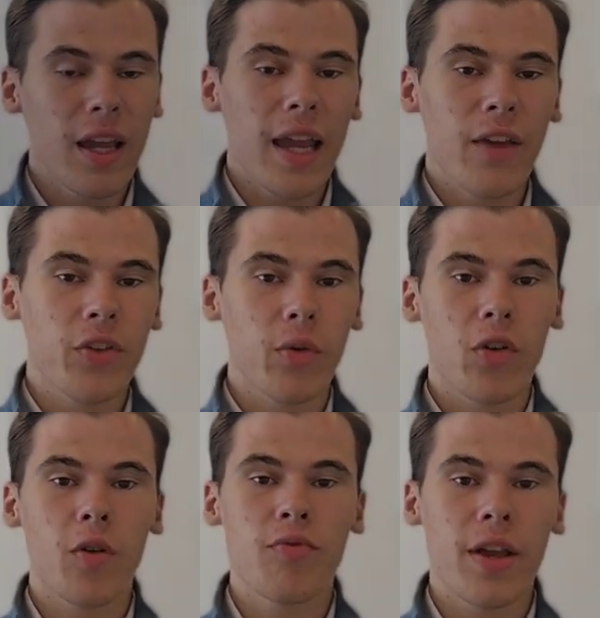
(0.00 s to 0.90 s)
If you
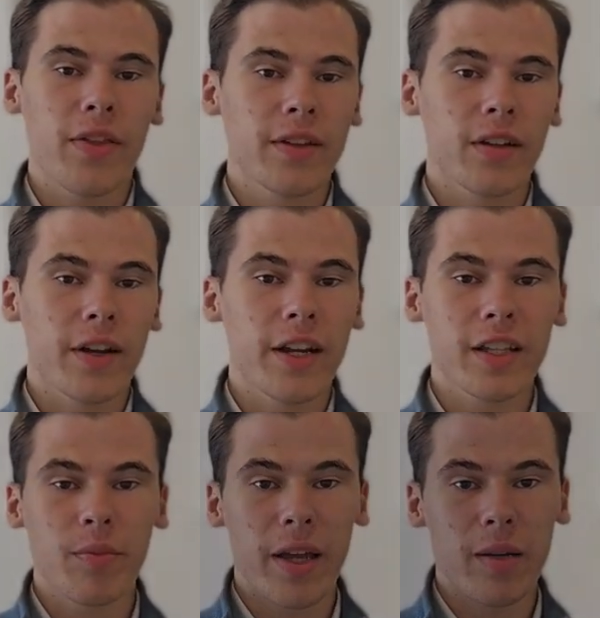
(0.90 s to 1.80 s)
incorporate things like
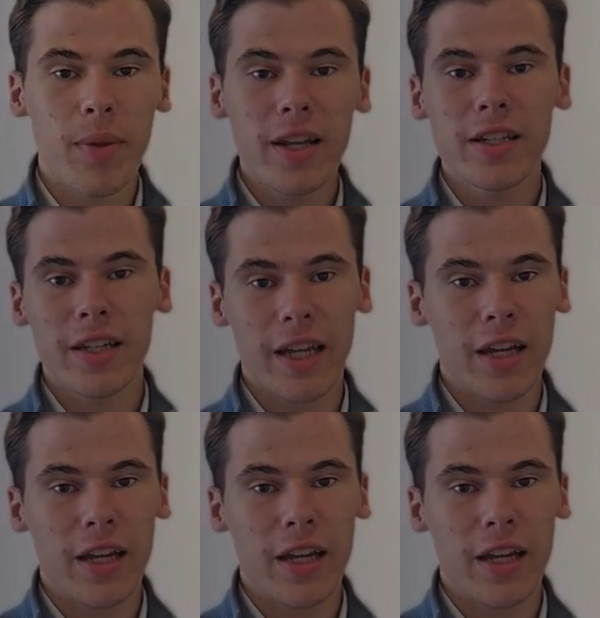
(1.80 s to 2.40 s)
explainability